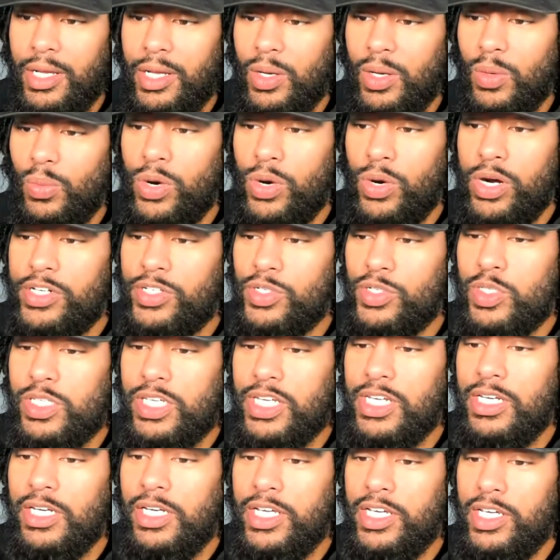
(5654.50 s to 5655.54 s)
Where did you
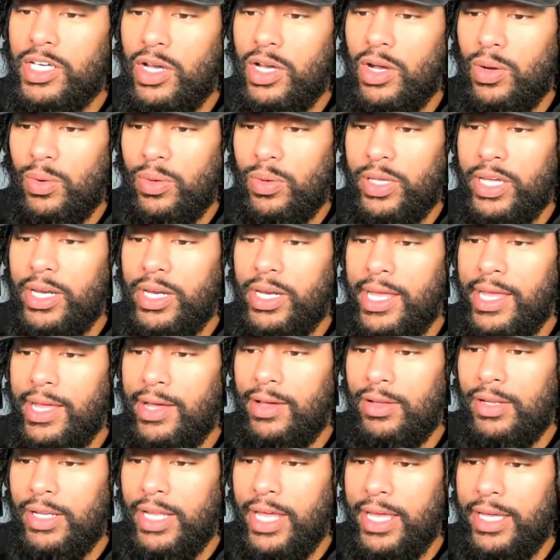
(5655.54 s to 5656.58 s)
see Leo? In
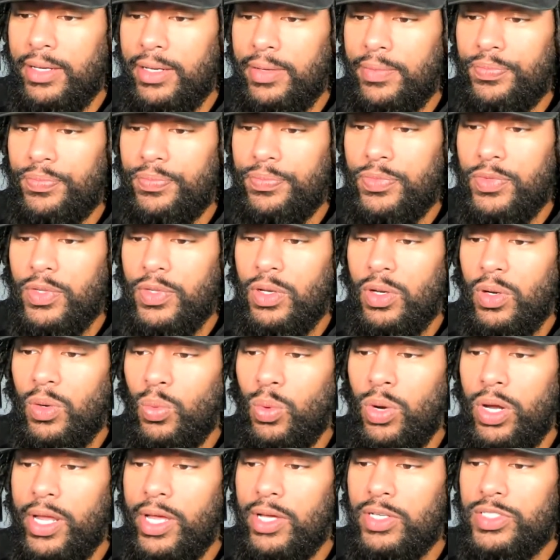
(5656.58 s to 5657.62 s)
LA.
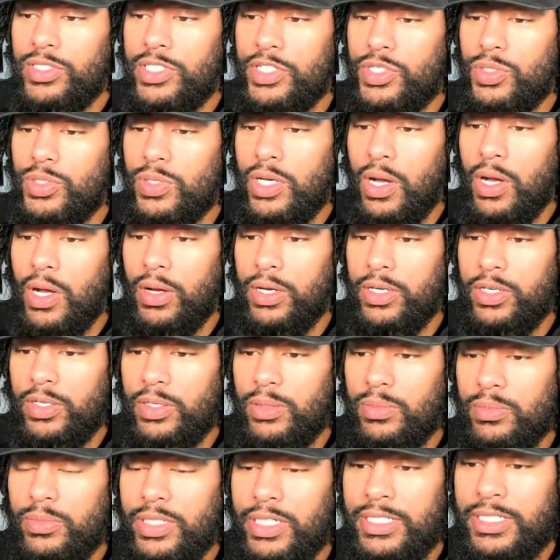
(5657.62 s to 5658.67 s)
What else did you call
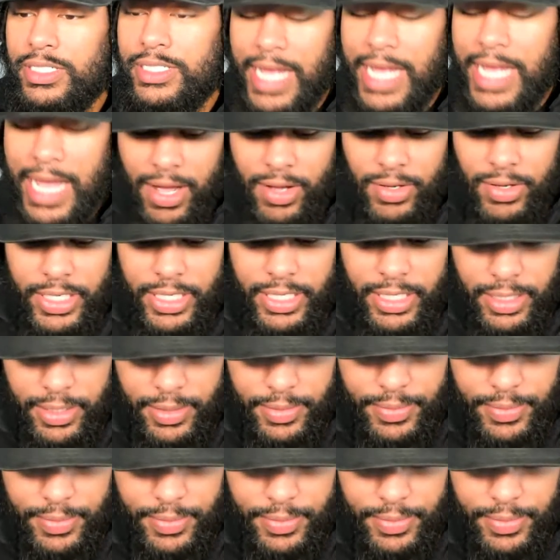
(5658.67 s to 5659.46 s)
him? Italian.